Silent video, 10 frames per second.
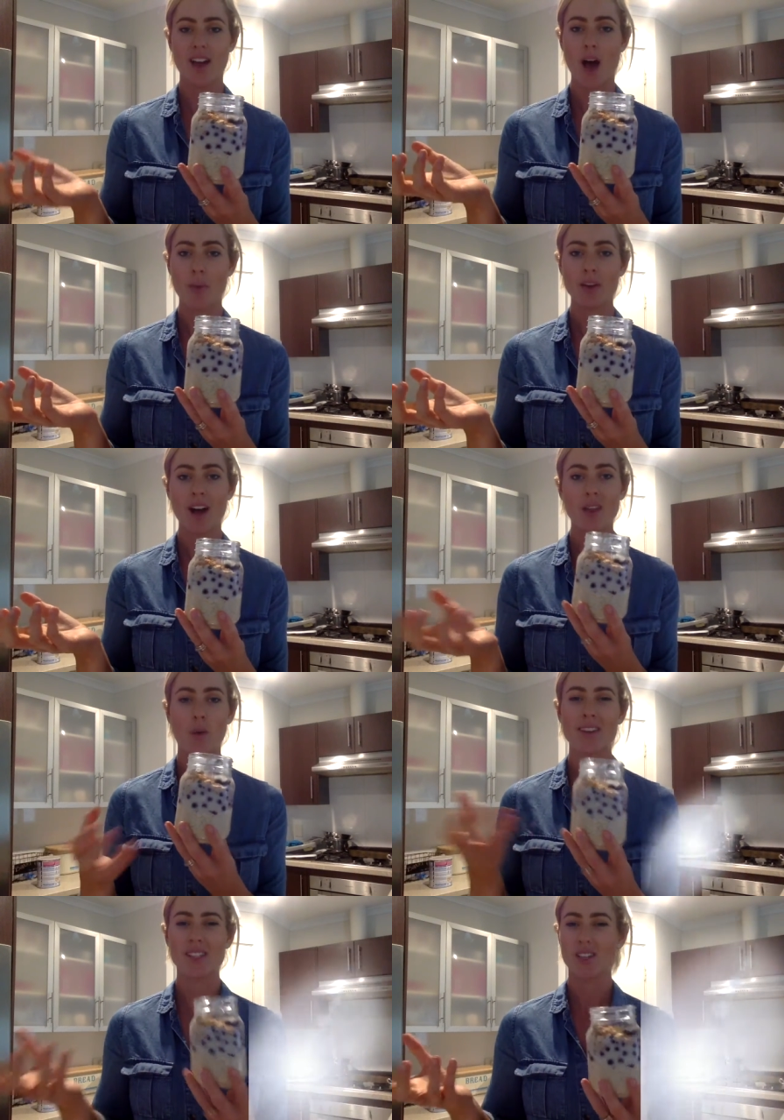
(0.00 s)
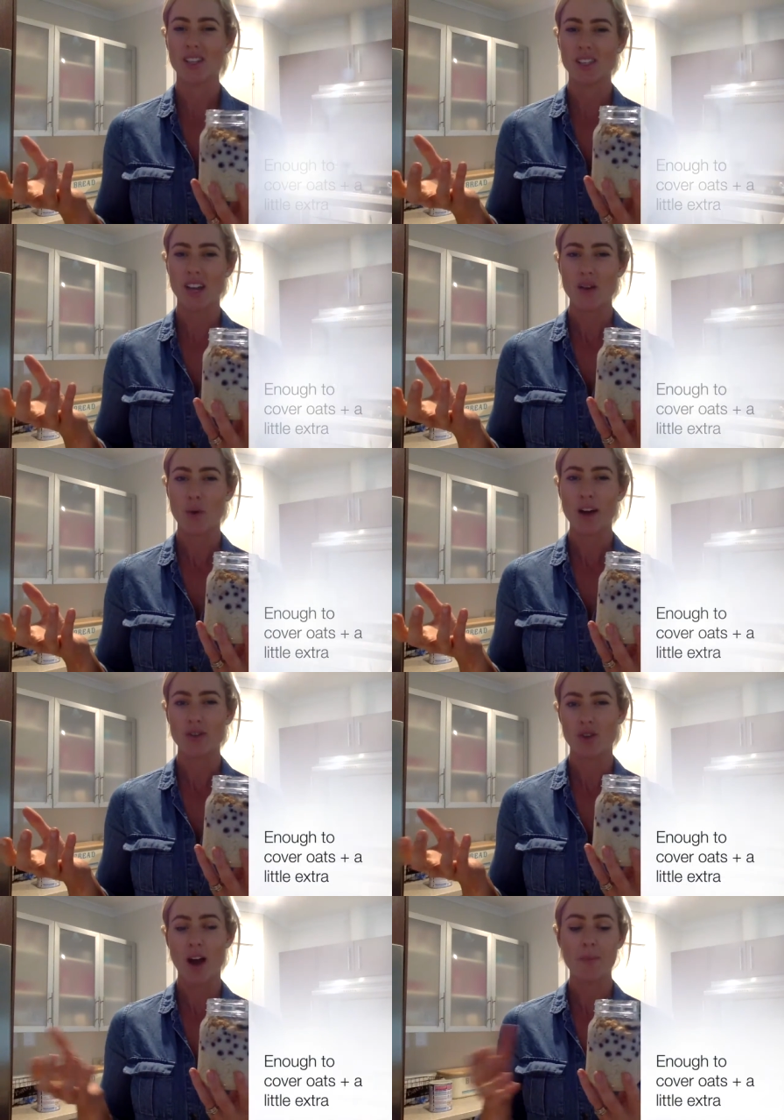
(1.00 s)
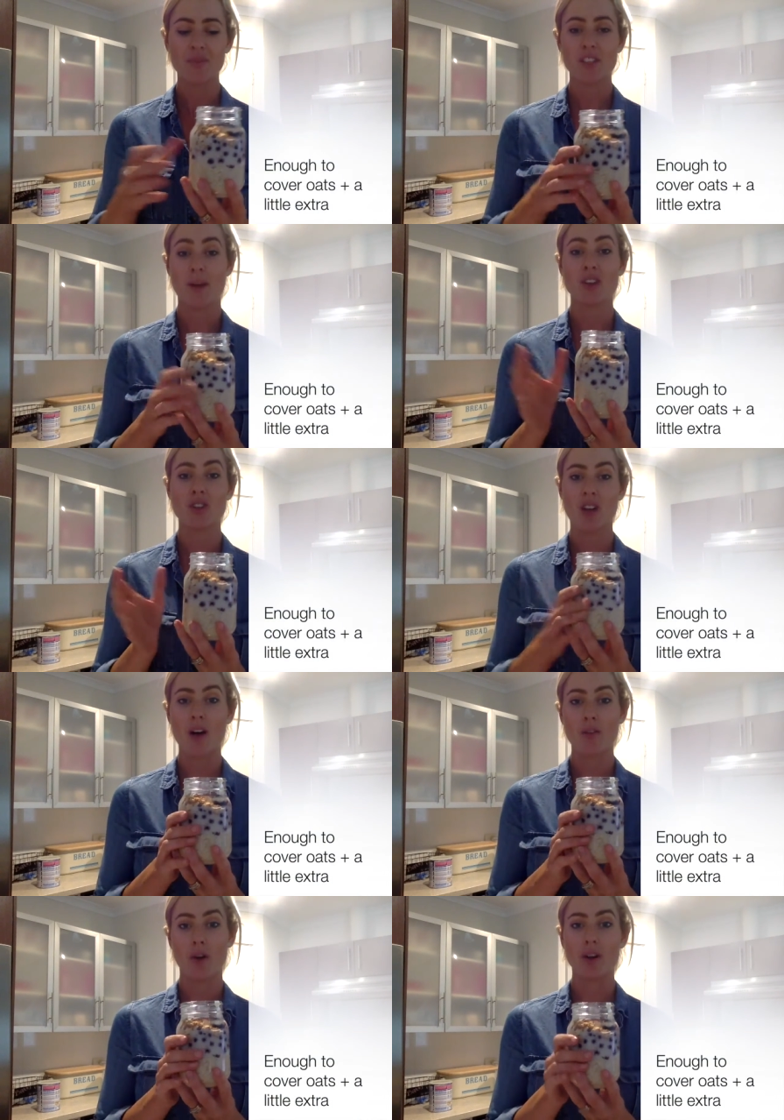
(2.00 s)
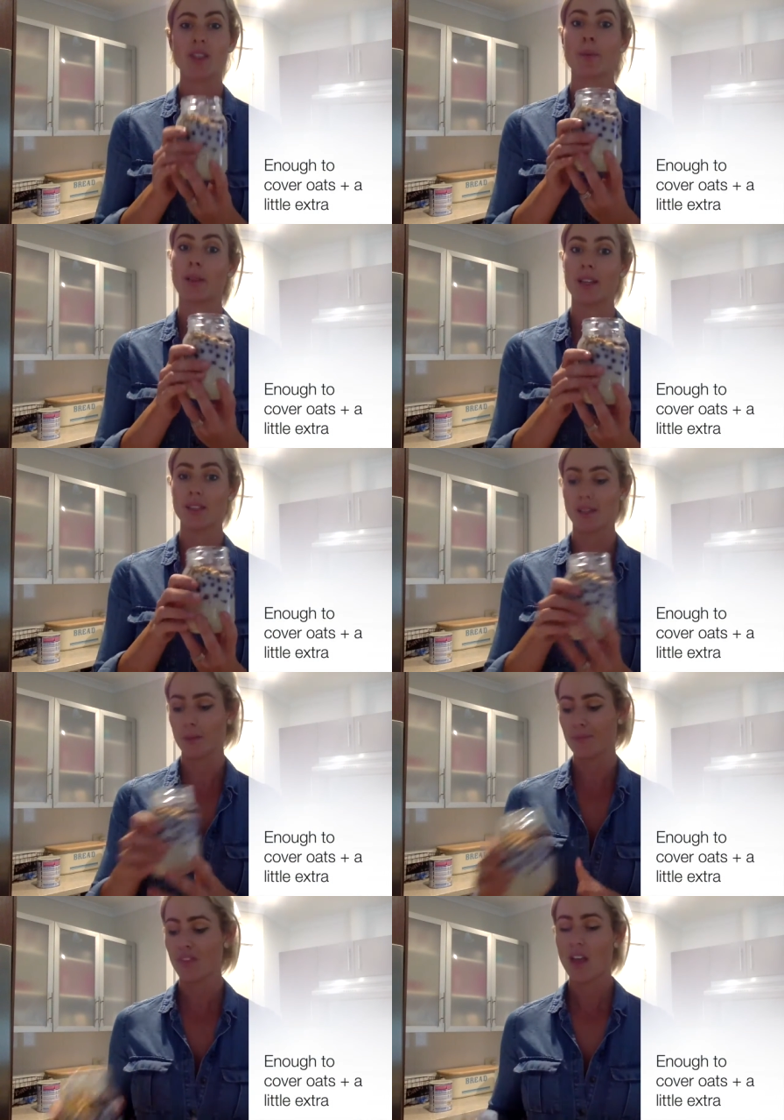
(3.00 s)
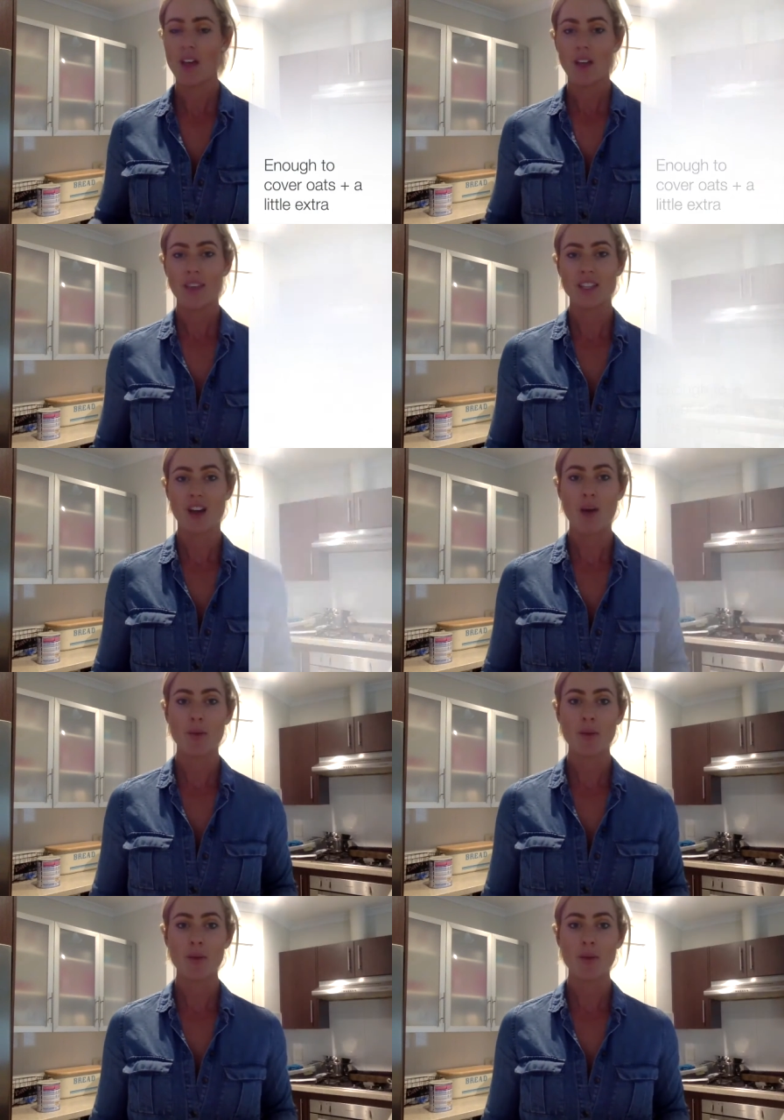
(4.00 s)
happen. Otherwise it's going to stay quite dry. So make sure you cover the oats plus some. That's your almond